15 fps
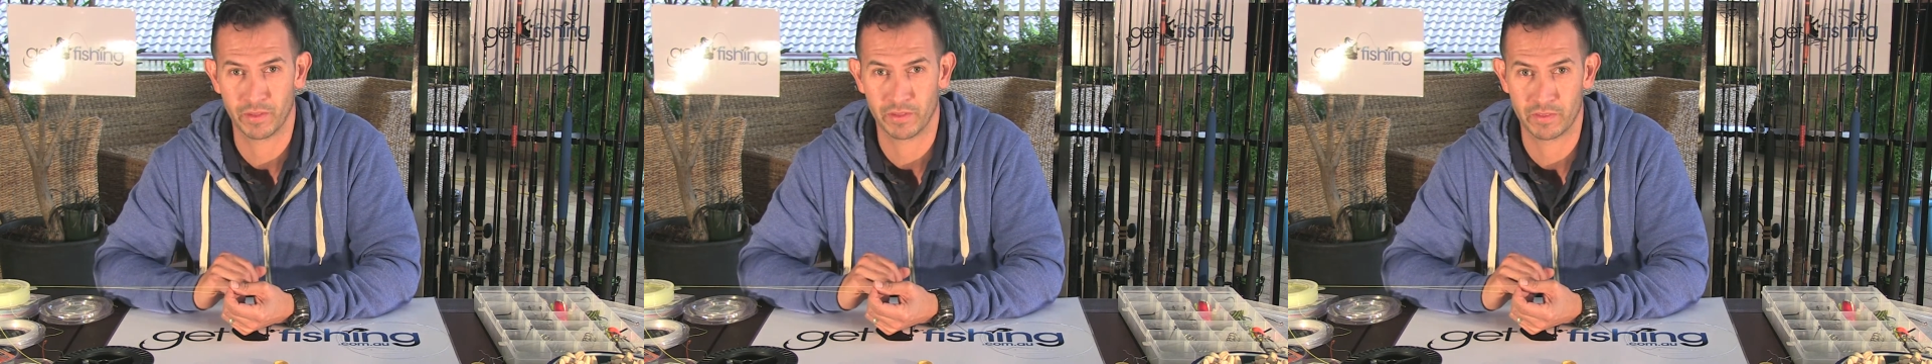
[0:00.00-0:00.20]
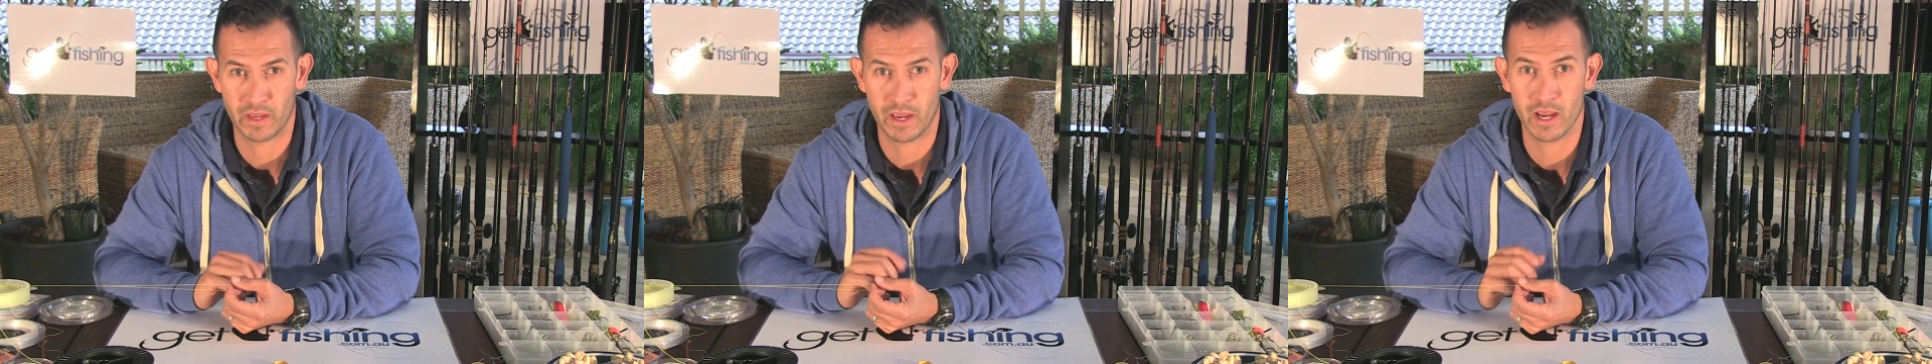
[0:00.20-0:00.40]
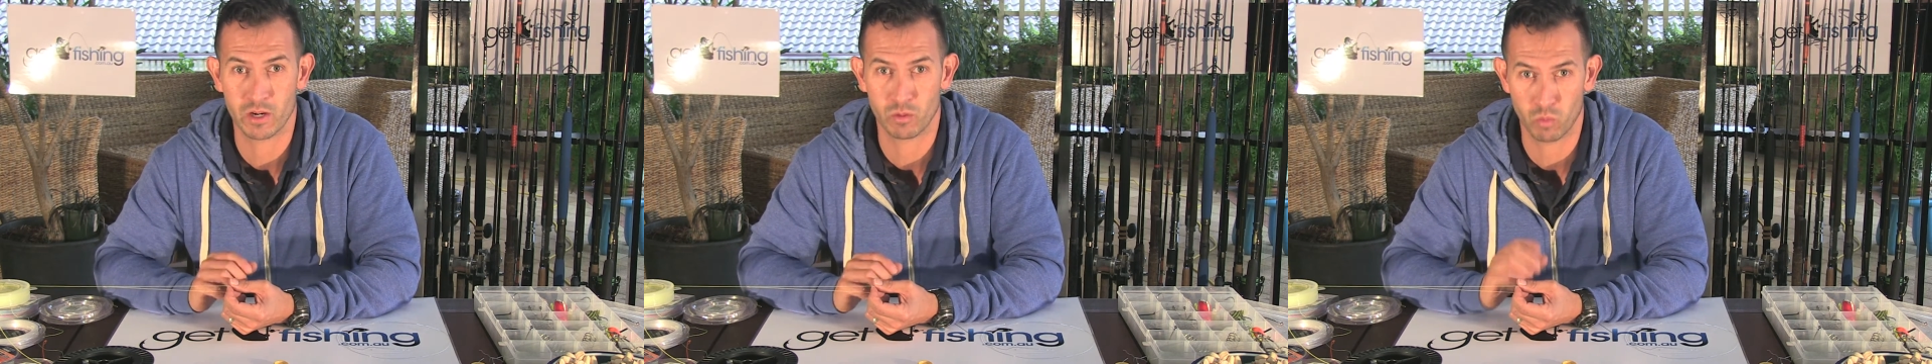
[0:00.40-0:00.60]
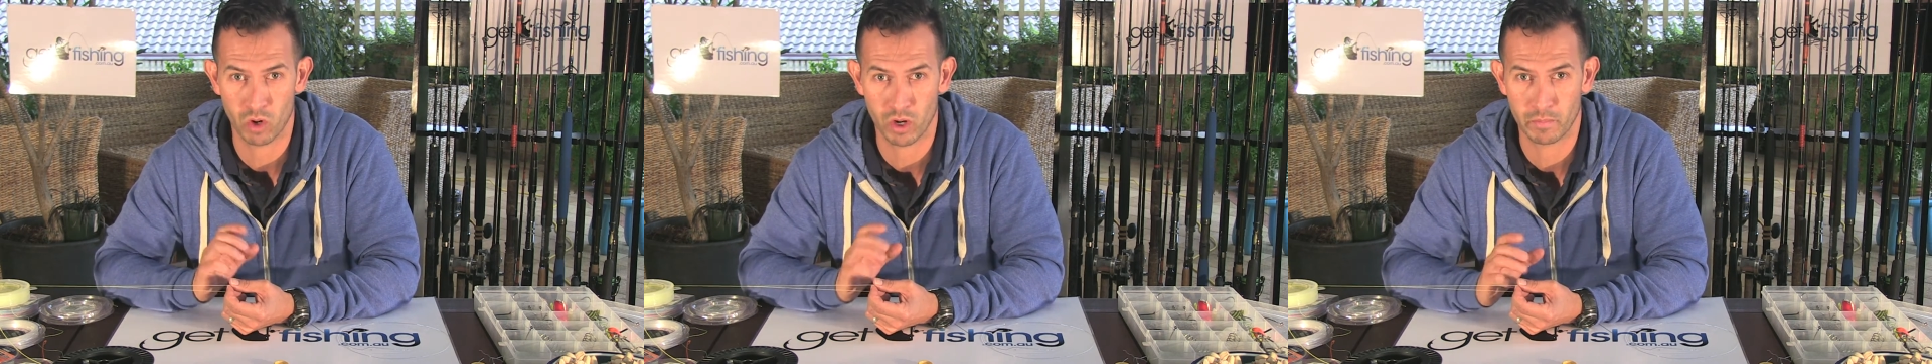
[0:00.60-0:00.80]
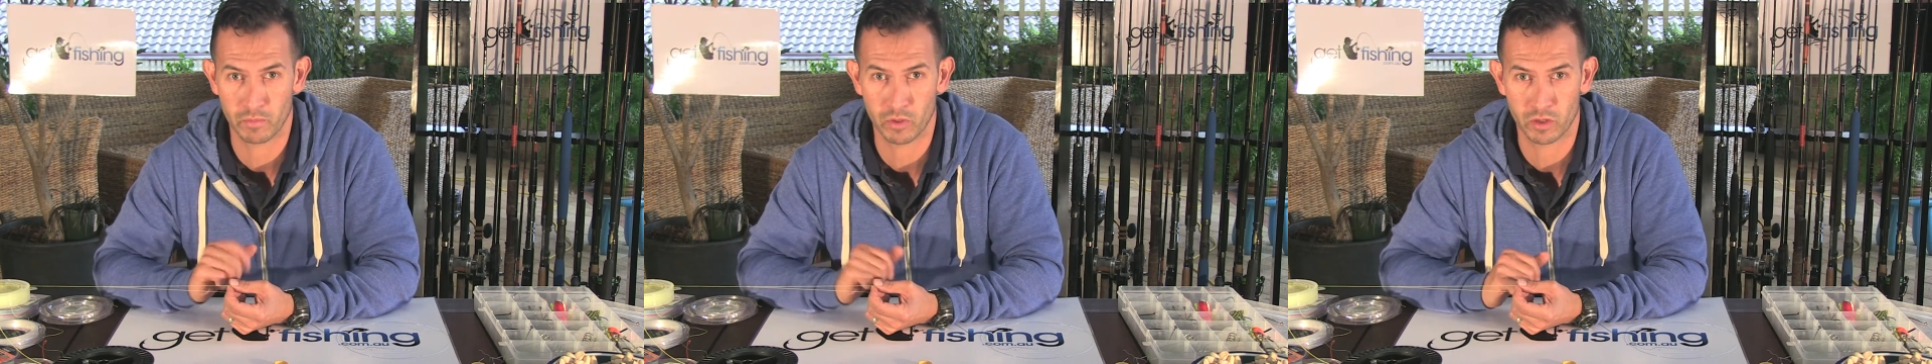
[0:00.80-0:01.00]
in the end
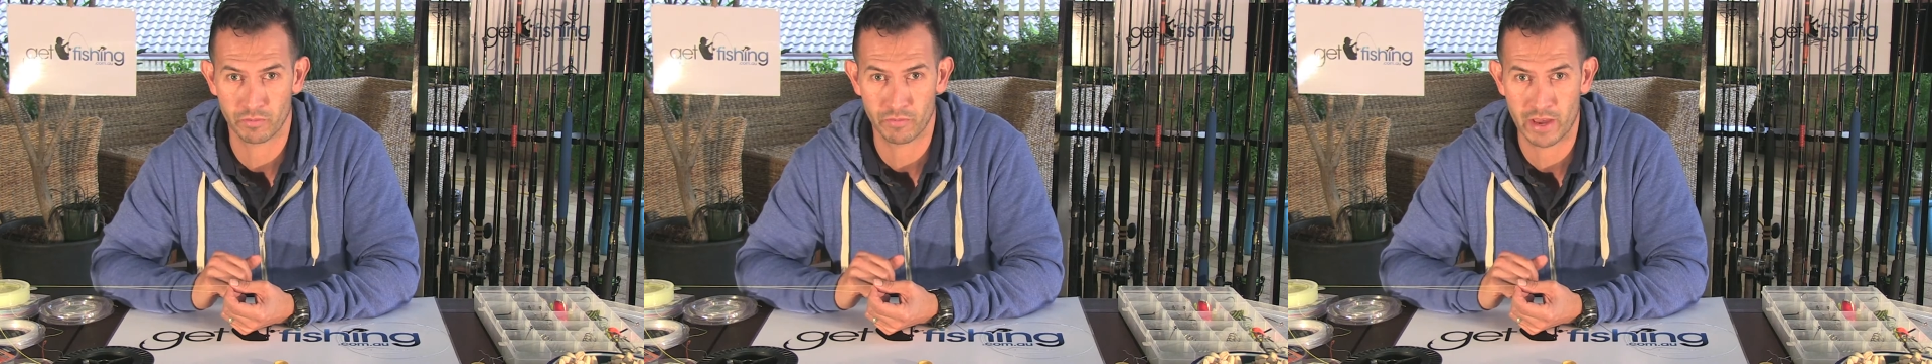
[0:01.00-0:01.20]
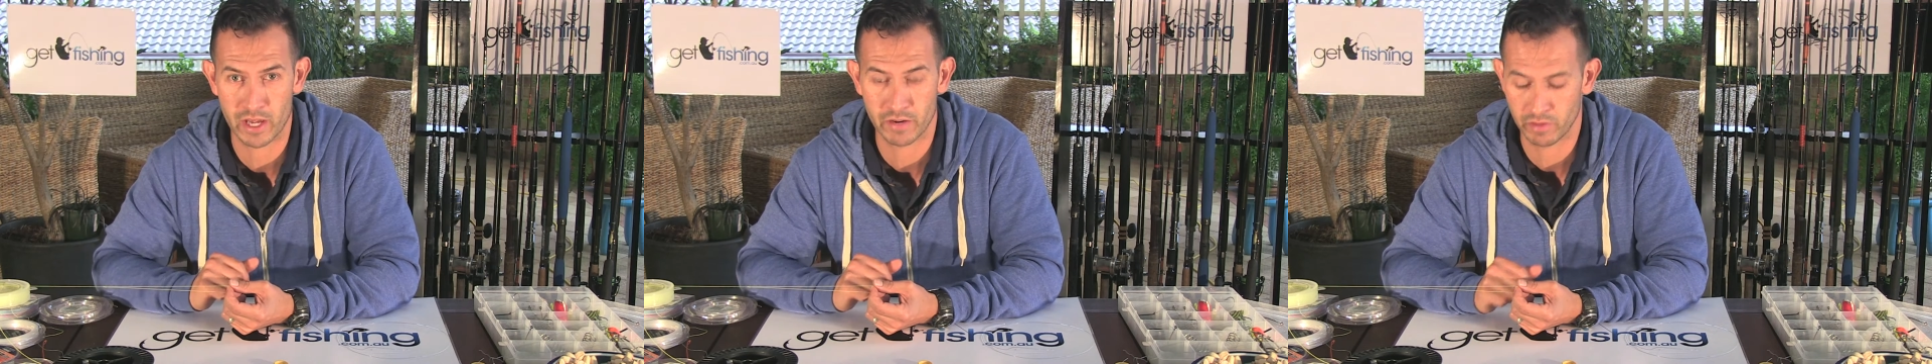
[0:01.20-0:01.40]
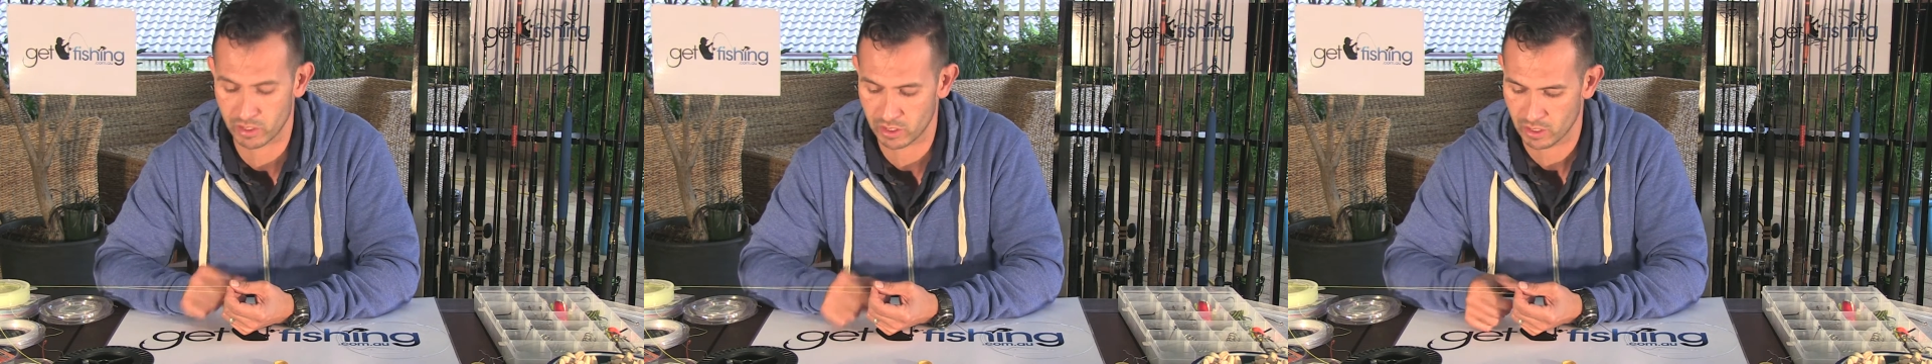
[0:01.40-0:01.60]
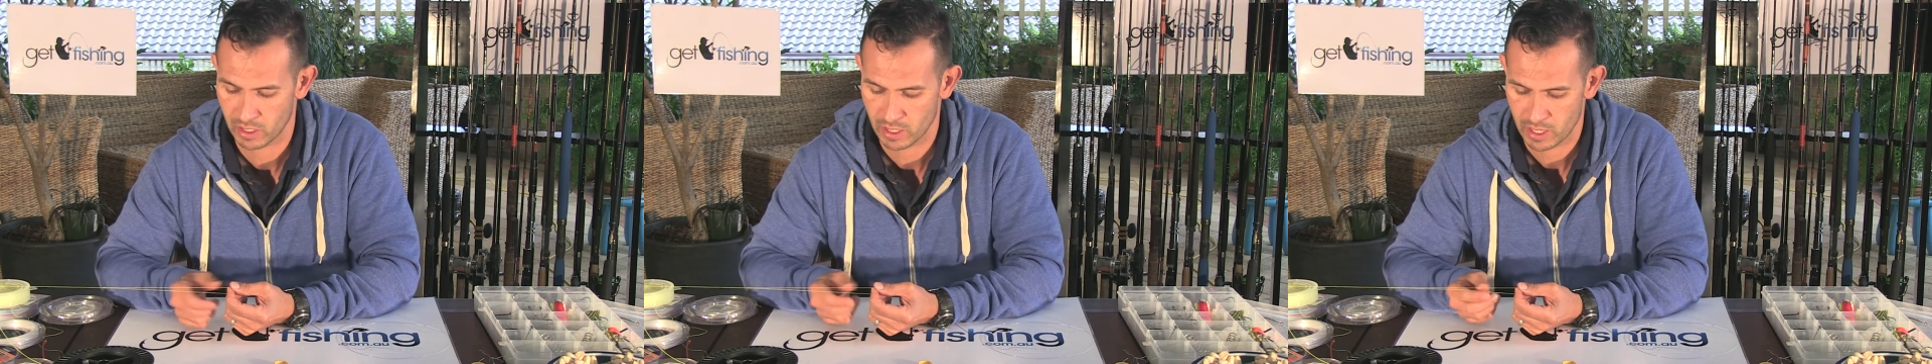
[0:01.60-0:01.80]
why I'm not a fan of it.